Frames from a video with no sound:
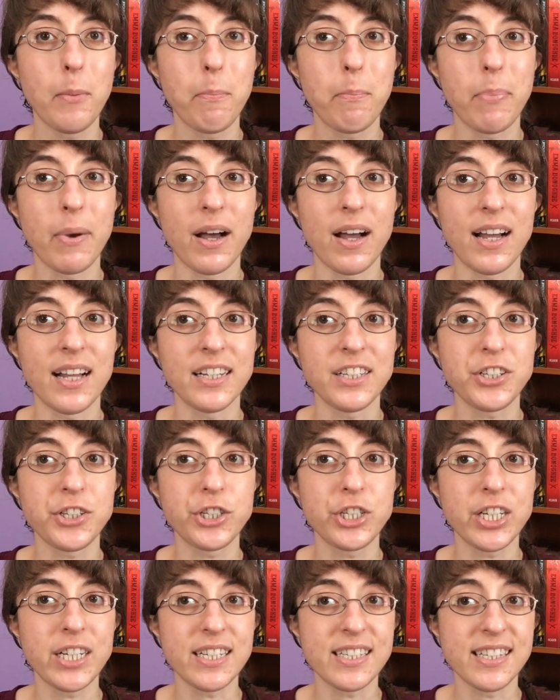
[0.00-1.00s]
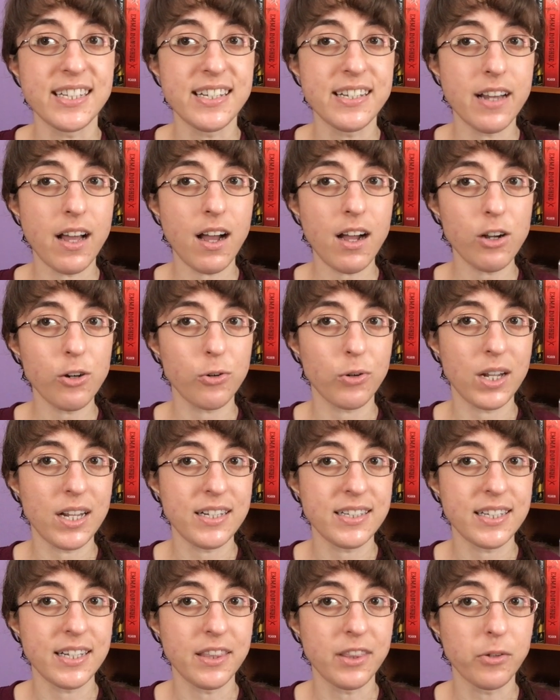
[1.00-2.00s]
but she is not
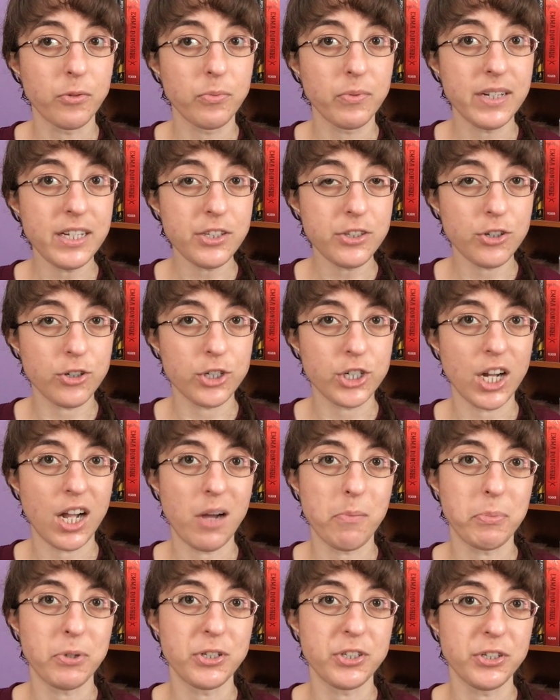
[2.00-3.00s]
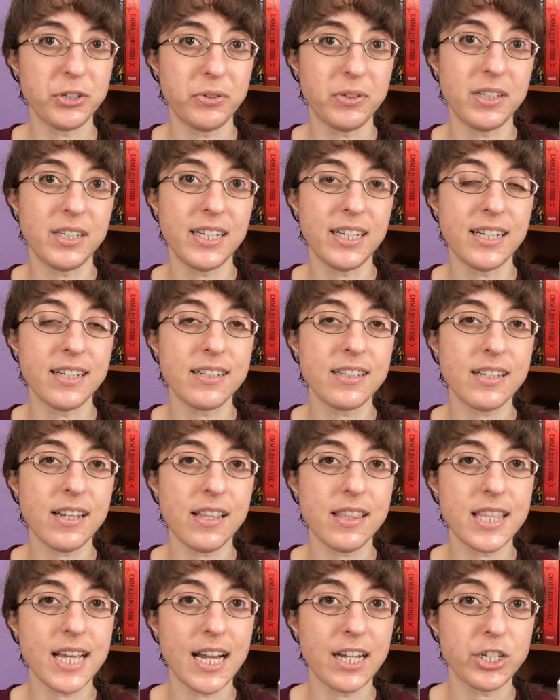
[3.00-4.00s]
granted the research opportunities
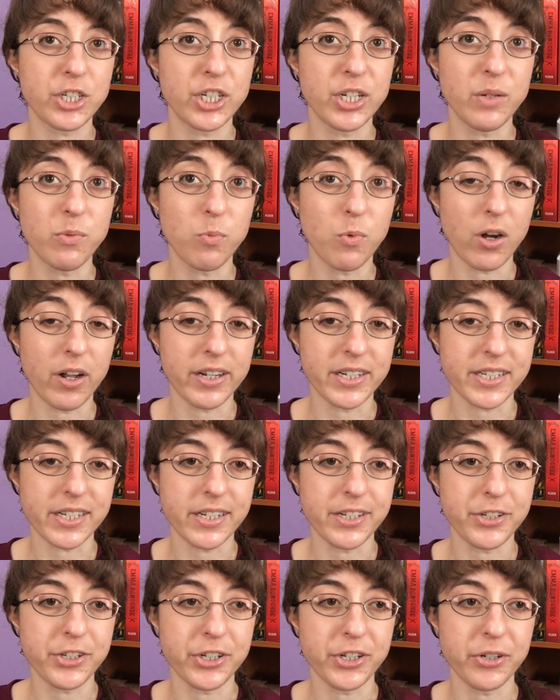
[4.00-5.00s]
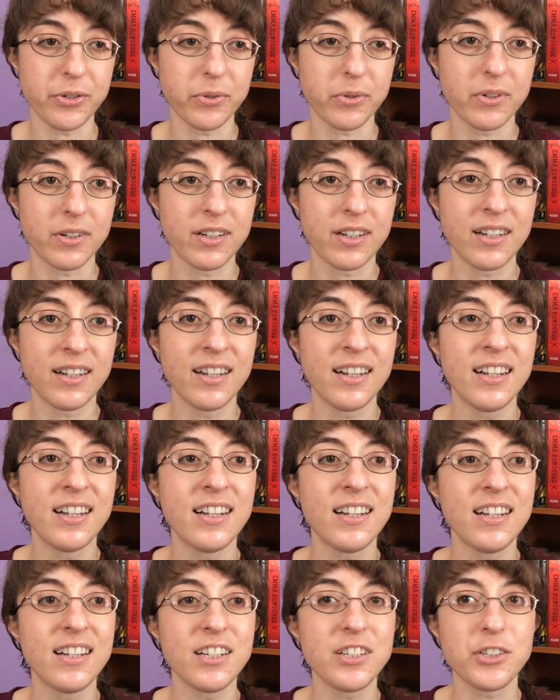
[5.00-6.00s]
that she wanted to.
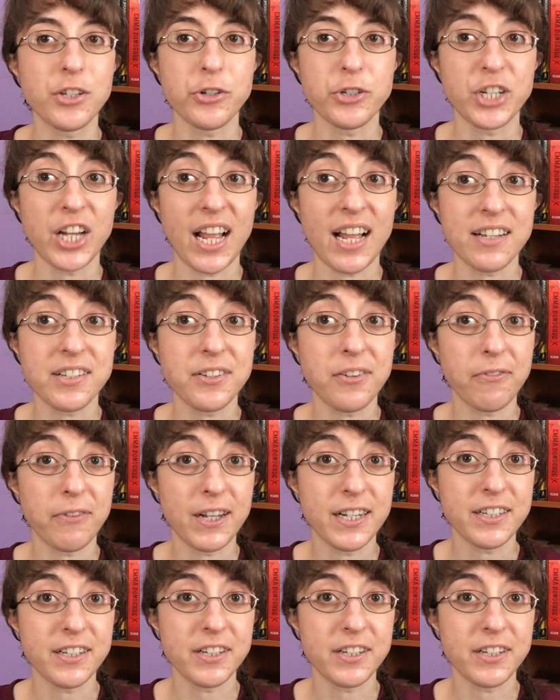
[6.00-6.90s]
So she has to find